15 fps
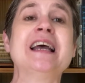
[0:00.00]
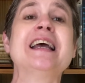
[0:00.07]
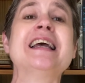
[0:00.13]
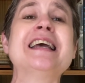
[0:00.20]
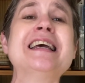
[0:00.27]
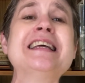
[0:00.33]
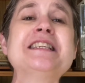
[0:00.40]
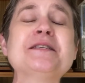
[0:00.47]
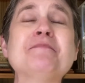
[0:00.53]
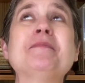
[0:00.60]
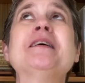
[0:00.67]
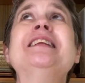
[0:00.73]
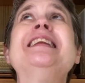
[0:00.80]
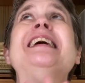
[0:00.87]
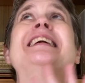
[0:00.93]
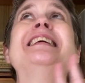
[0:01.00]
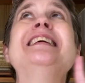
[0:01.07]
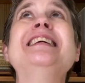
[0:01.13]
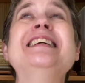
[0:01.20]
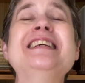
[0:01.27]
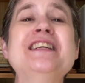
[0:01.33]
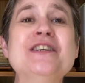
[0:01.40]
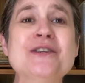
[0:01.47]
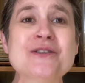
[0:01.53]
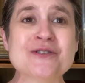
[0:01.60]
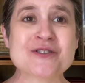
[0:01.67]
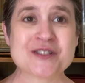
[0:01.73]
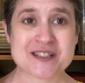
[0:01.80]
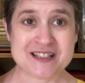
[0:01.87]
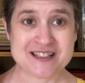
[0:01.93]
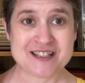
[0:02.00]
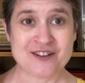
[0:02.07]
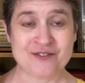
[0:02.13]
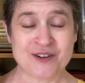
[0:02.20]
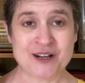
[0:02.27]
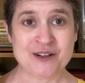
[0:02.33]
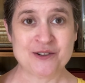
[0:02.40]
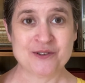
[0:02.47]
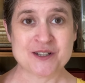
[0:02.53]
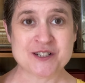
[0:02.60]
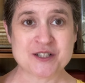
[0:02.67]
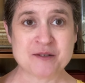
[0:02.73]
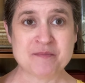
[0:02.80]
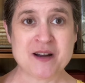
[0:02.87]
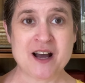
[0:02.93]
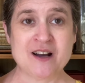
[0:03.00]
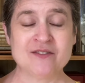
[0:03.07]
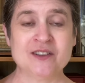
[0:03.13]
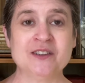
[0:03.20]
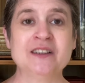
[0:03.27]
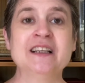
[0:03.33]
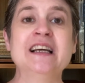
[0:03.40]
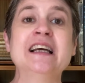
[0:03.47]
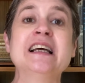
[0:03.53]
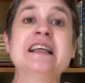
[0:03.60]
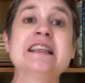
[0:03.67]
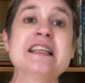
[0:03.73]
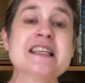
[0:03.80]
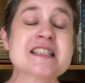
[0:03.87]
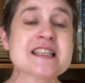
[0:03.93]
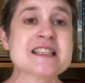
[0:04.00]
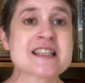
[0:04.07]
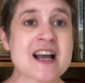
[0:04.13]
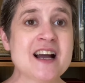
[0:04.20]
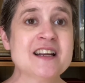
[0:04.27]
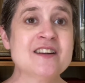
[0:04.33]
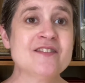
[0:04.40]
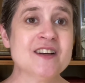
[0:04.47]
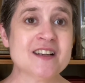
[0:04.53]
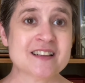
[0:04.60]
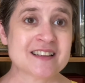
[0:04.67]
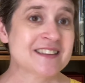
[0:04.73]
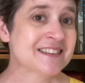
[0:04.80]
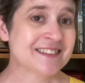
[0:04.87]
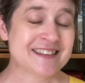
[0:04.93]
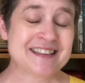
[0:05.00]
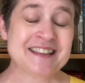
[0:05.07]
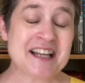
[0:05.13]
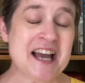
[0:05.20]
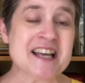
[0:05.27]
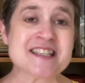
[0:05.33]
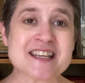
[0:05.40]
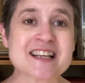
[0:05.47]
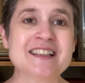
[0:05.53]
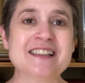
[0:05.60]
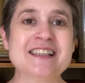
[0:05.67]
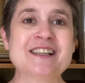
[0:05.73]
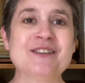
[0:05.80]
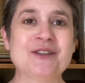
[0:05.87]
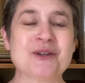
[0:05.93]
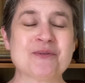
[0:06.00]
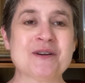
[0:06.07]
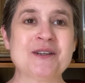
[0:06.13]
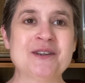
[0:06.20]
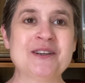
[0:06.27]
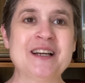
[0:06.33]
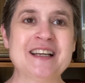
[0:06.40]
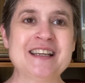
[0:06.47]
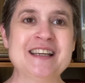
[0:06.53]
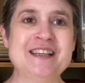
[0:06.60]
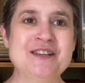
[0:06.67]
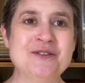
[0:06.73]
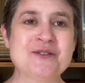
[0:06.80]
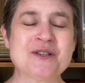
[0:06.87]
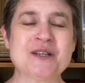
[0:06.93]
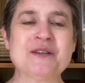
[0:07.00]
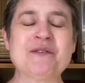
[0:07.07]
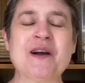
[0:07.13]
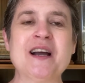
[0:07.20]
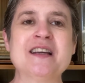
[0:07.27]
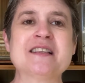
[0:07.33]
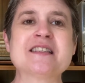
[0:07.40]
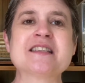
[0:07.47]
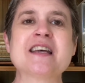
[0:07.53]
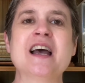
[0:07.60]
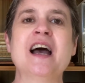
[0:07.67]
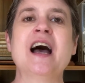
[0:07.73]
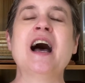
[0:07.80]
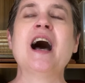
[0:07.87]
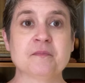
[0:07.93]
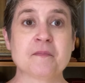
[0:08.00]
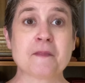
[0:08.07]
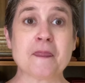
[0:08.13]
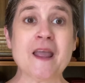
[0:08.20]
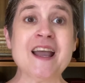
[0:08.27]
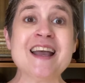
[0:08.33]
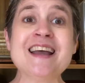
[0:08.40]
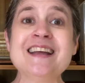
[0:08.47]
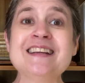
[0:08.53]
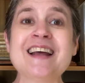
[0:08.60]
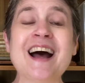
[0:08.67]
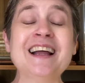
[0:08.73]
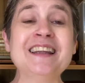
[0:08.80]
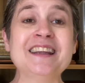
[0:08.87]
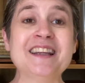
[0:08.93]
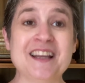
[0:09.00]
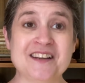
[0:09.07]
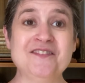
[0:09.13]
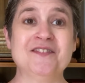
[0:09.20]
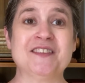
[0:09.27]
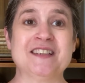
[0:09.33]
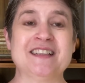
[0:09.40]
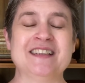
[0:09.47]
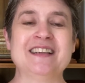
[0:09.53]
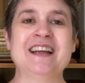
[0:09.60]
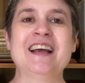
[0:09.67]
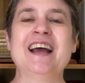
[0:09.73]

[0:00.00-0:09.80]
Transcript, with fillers: It's been years since I've read a Grisham novel. This is kind of a classic legal thriller like he usually writes, and I loved it.